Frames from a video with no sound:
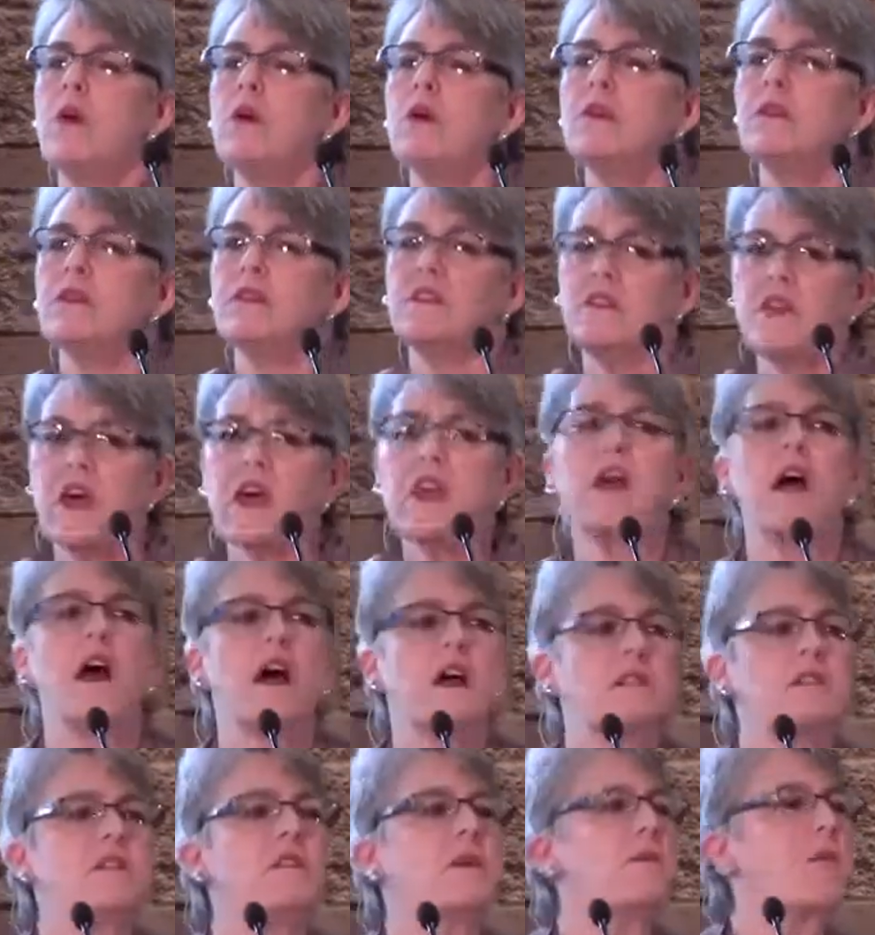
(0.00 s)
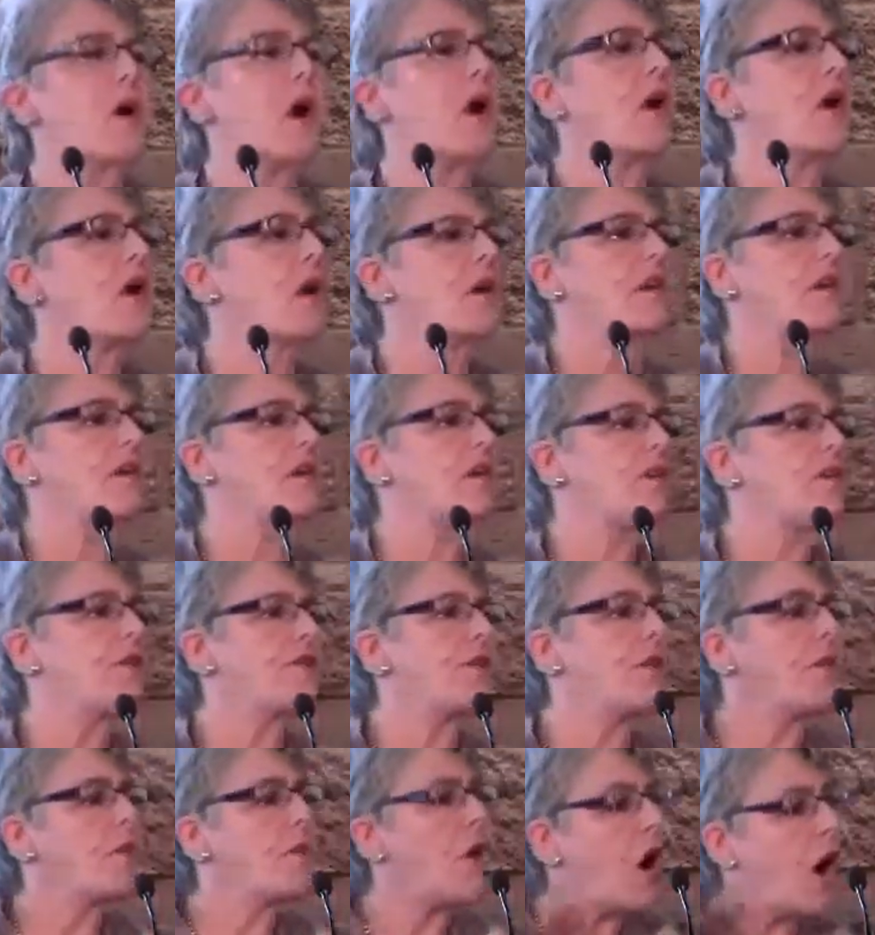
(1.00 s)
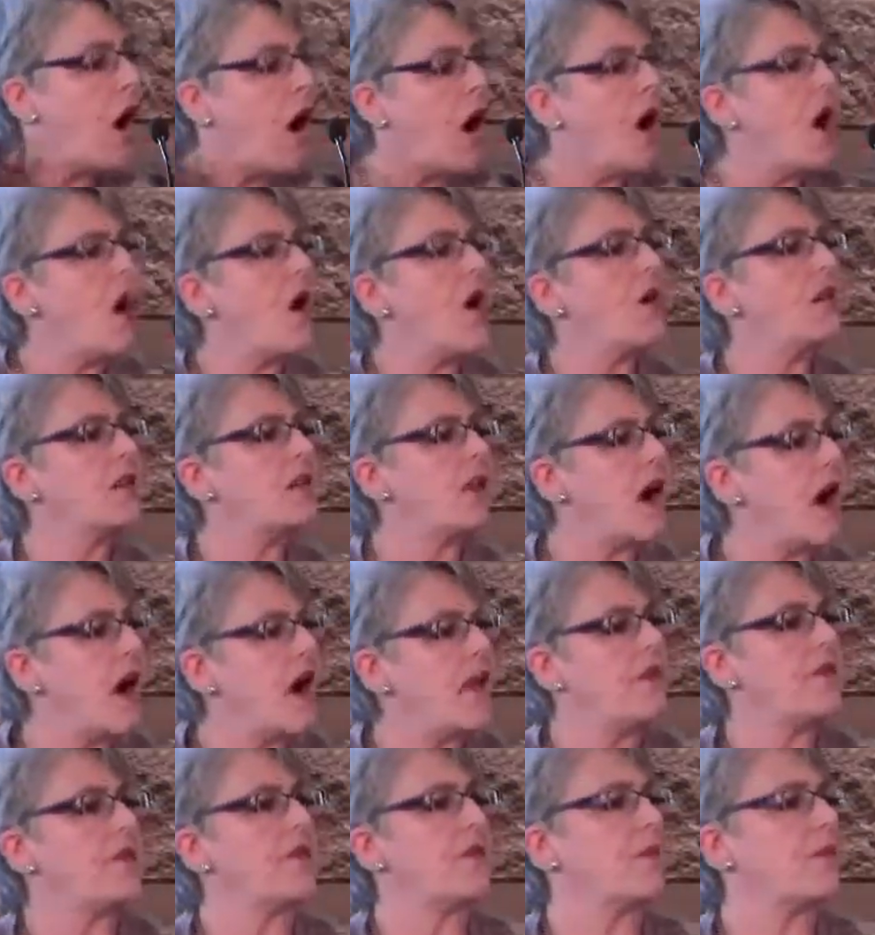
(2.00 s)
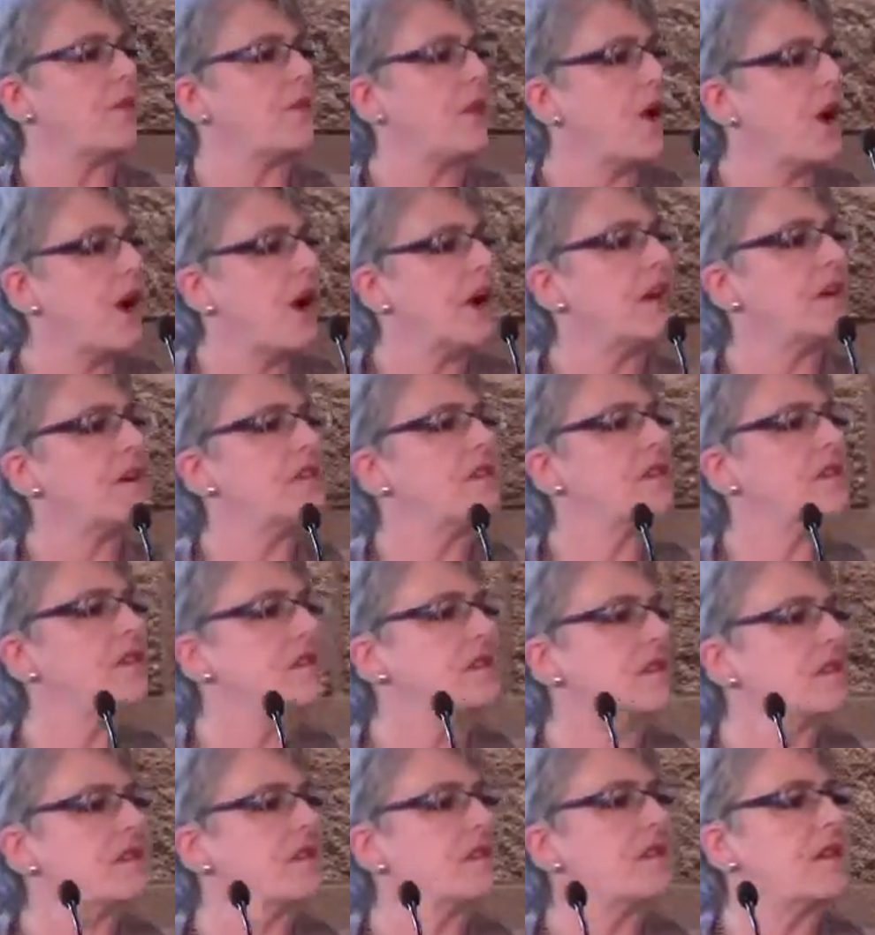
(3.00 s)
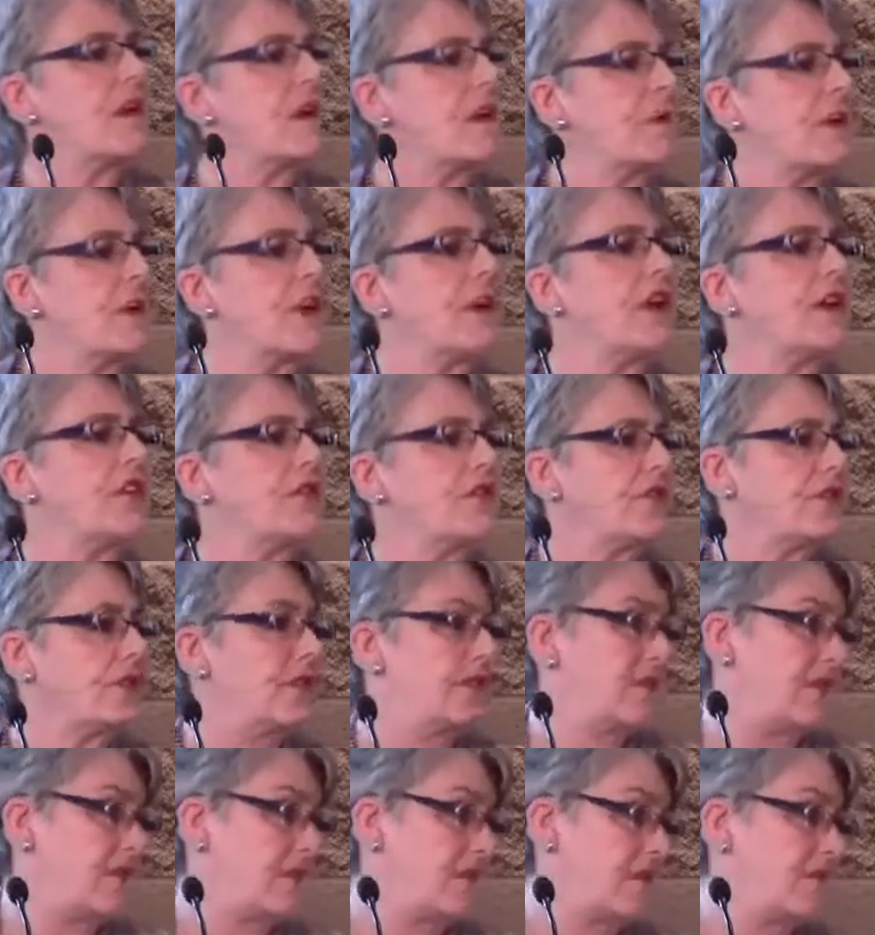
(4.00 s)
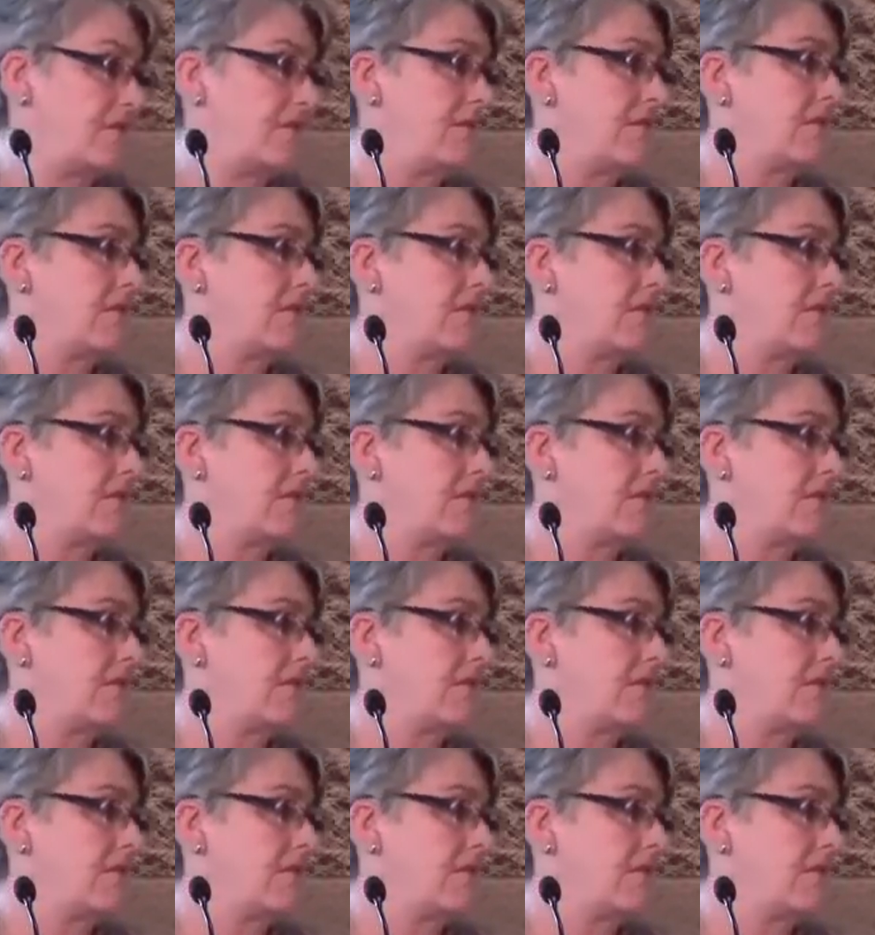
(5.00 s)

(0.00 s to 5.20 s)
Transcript: set us apart from all other Protestant denominations.